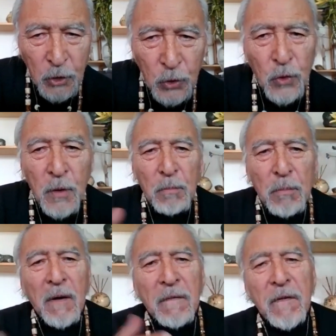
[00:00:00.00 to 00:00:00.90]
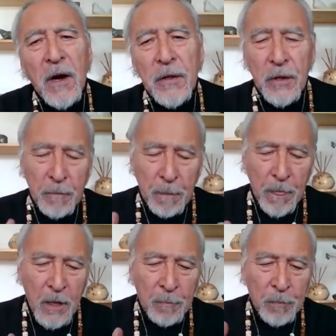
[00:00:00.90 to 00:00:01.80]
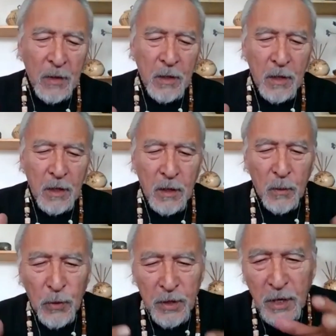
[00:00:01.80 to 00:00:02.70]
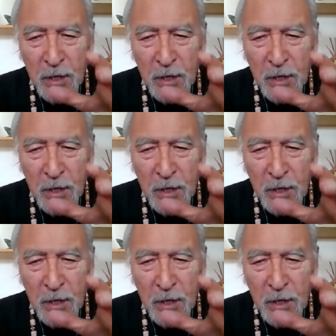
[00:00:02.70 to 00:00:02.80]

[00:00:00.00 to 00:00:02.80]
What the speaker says: So my father, when